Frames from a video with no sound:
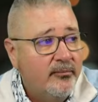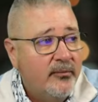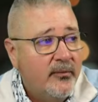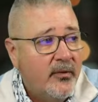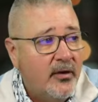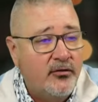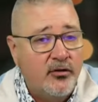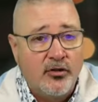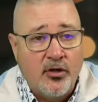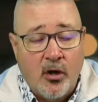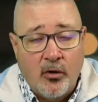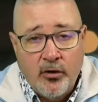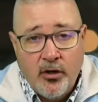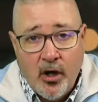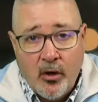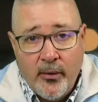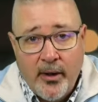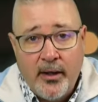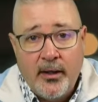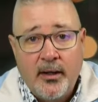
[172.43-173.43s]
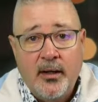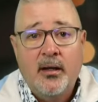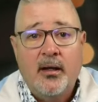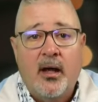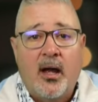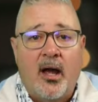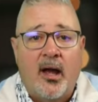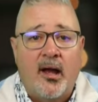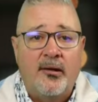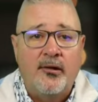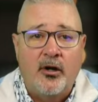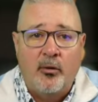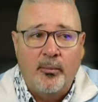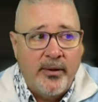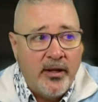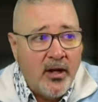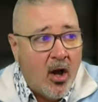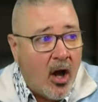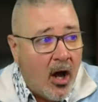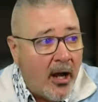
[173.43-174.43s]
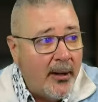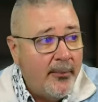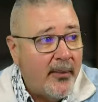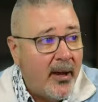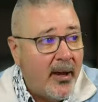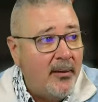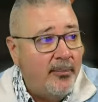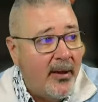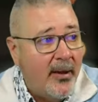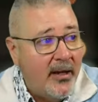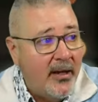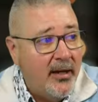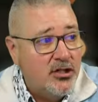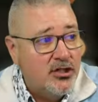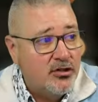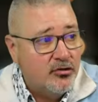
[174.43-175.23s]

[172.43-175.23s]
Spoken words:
If you don't know it, it'll be on my page